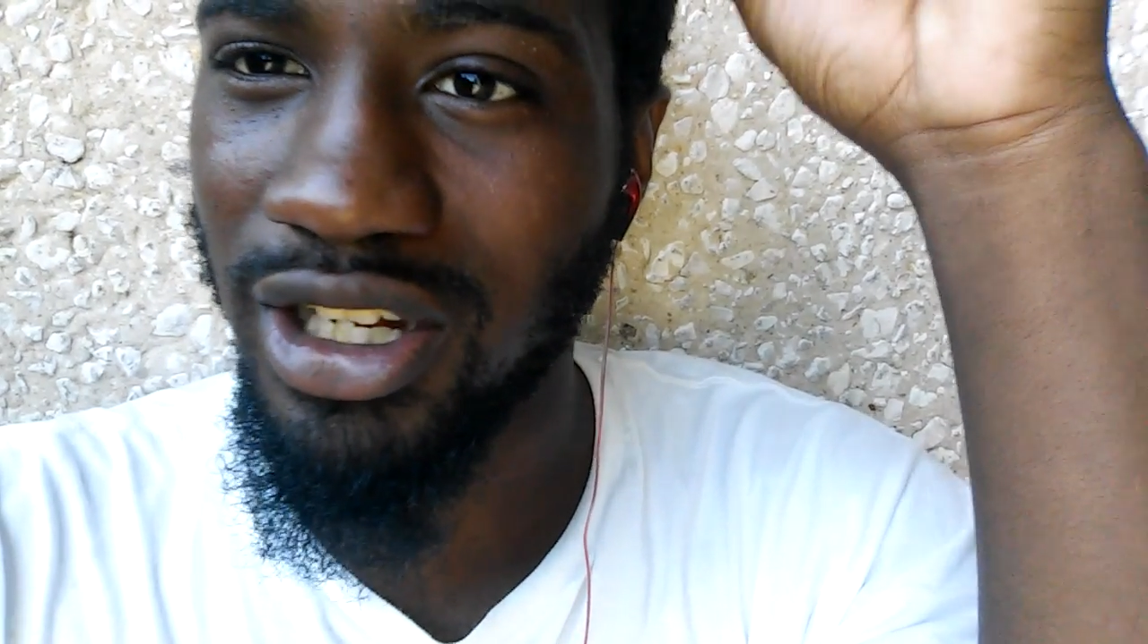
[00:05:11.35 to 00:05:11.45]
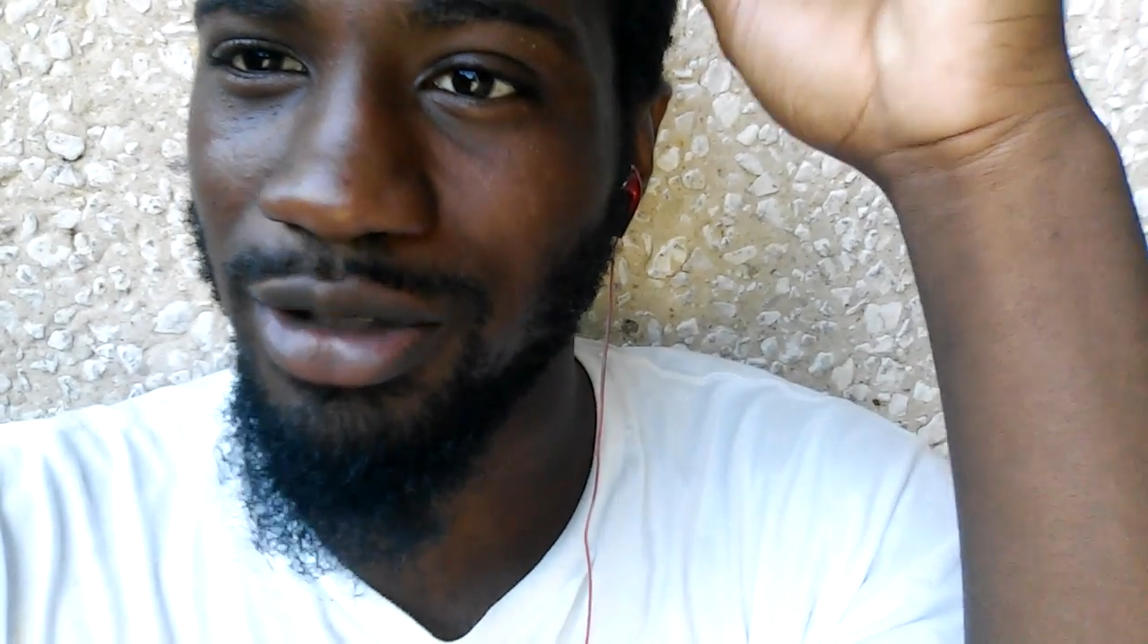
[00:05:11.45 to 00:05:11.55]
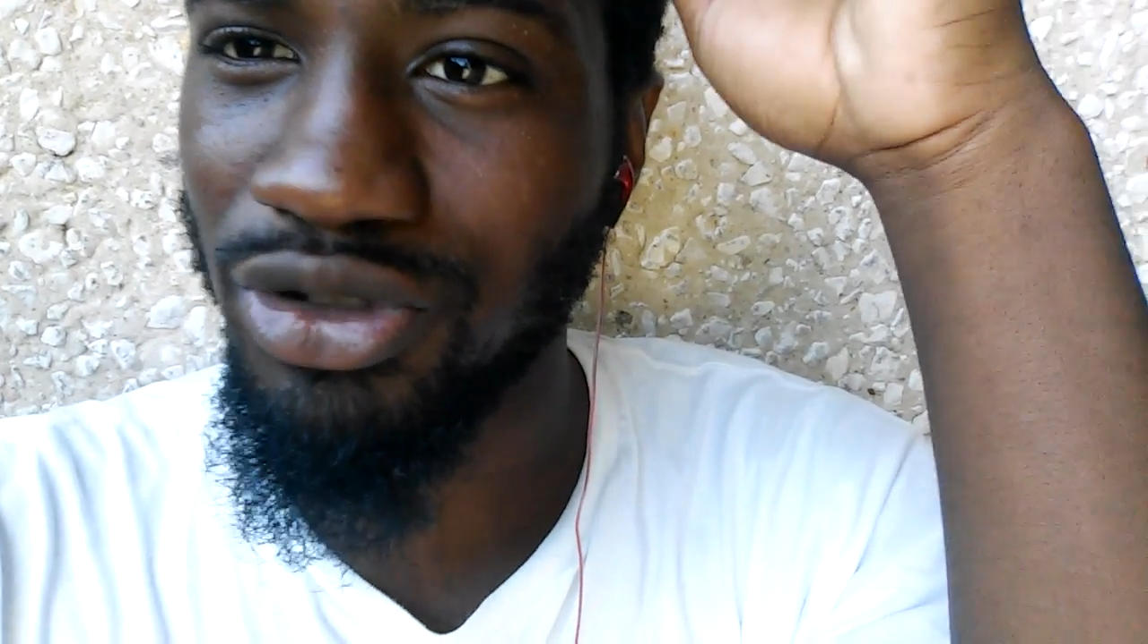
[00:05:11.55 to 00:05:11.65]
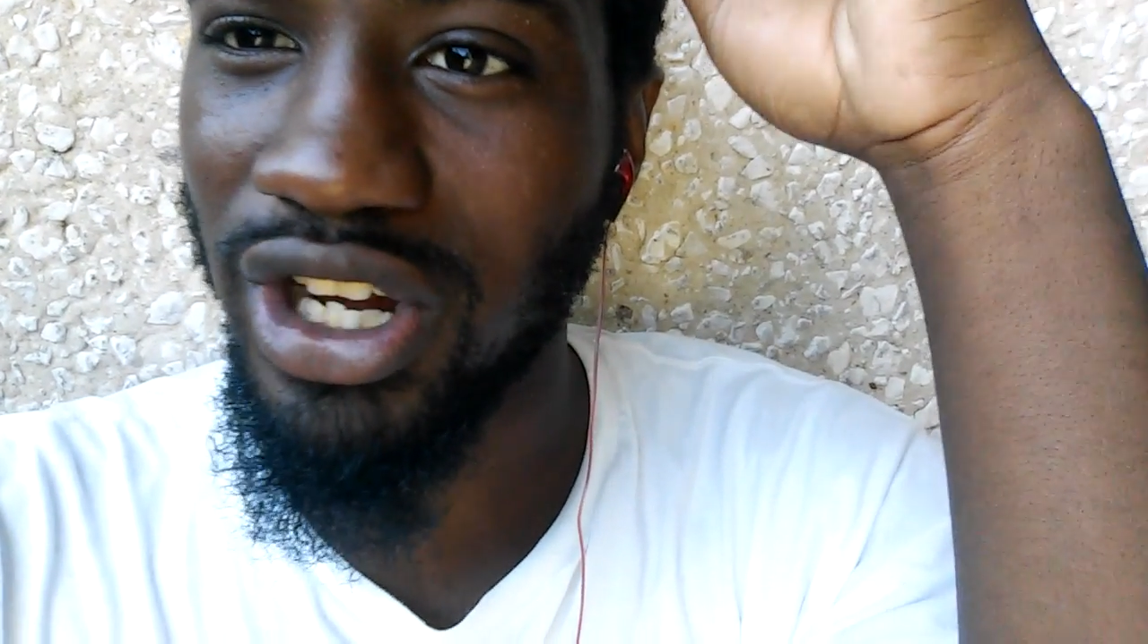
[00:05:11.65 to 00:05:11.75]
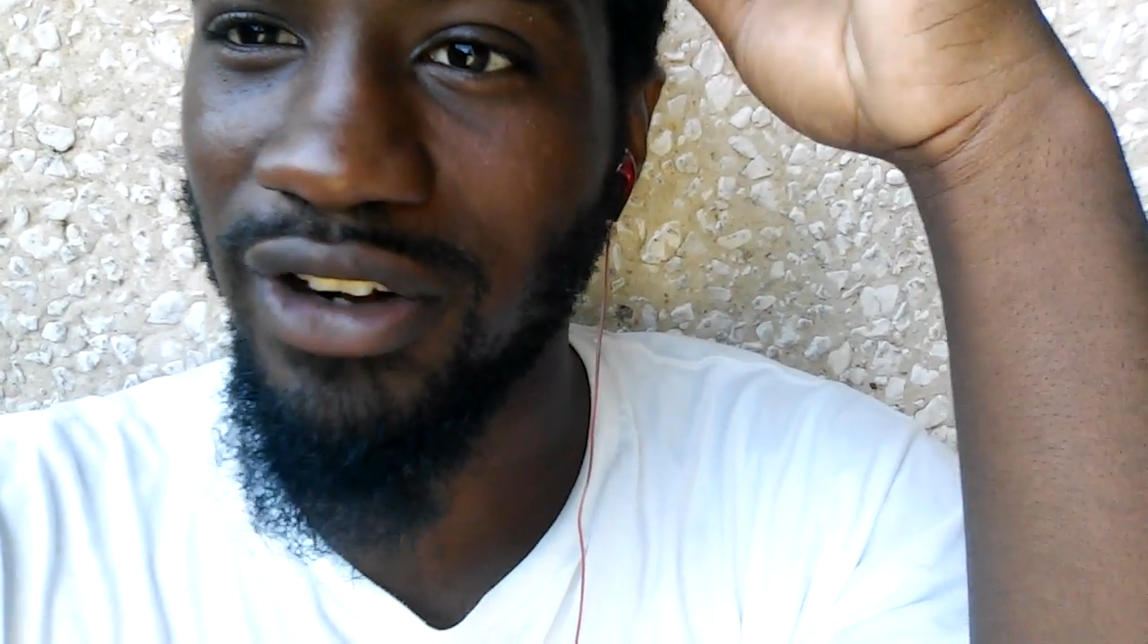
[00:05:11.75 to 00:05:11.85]

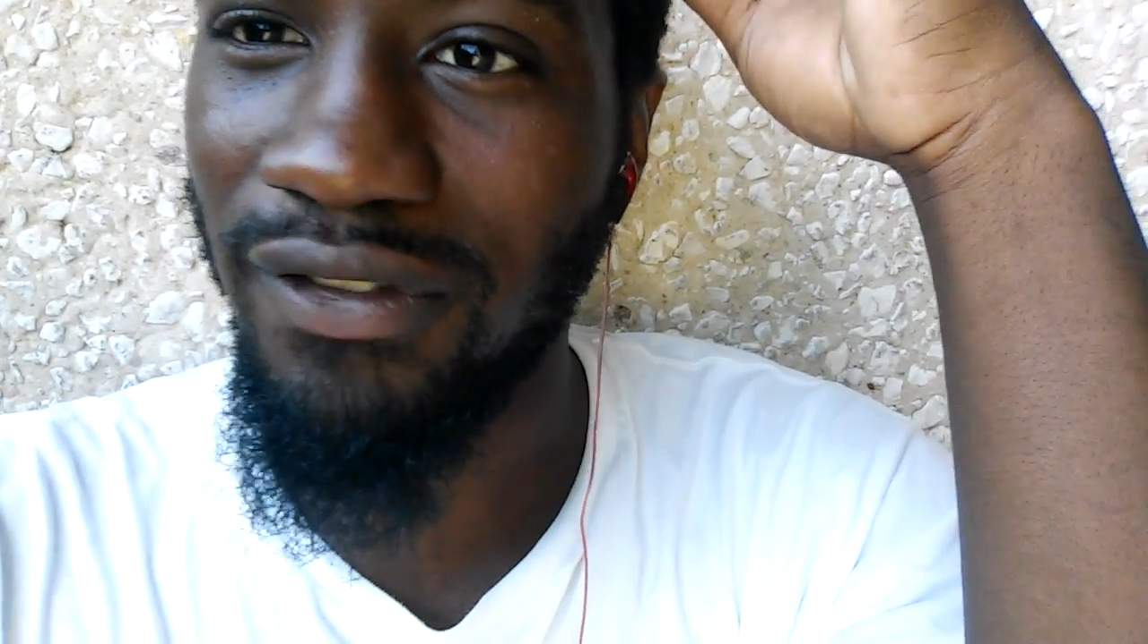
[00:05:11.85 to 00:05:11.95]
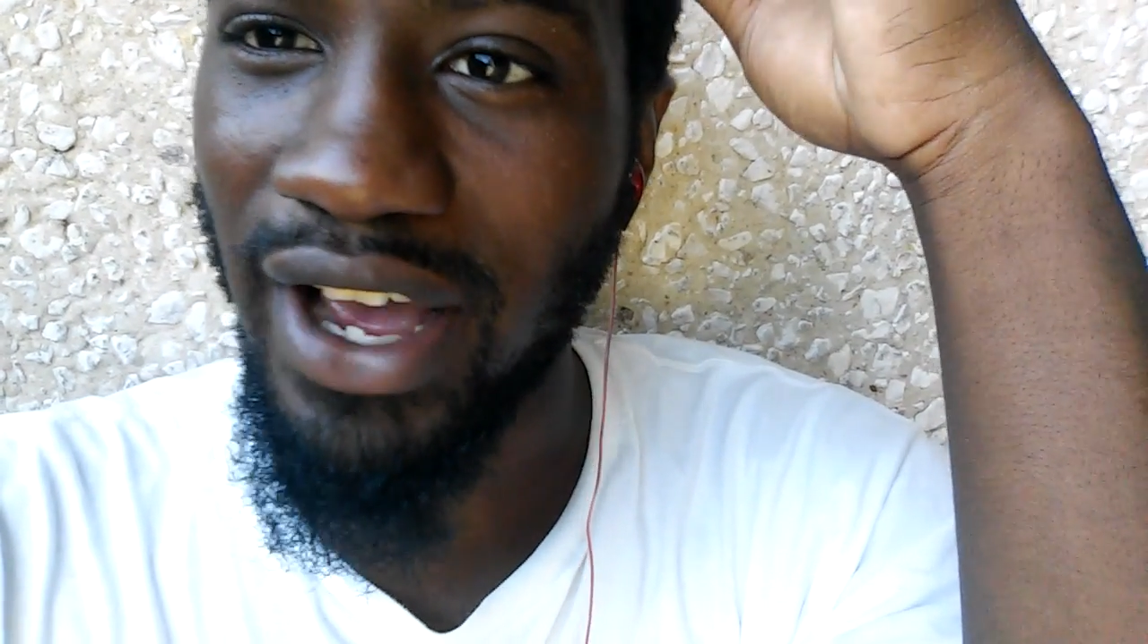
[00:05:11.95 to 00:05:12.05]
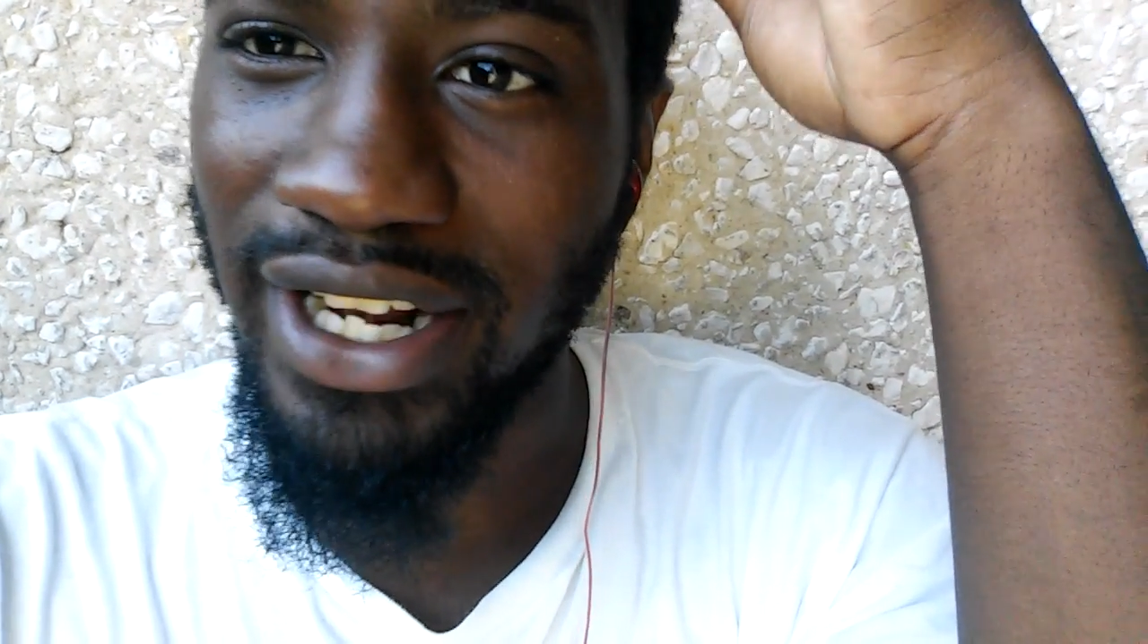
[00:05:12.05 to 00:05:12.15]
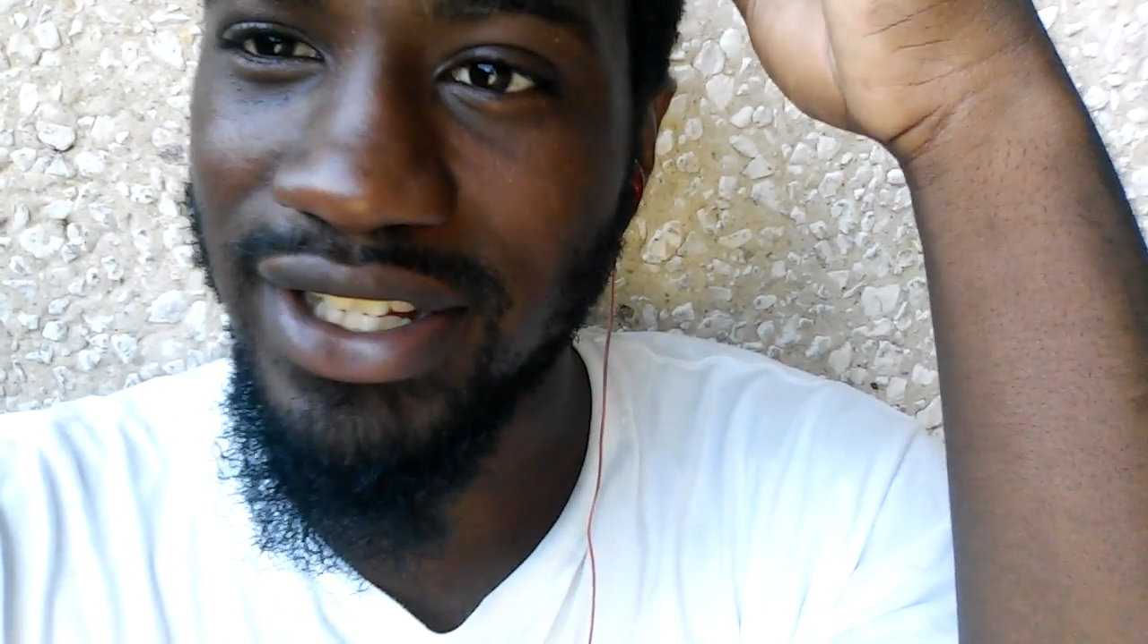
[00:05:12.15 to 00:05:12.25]
come try to fight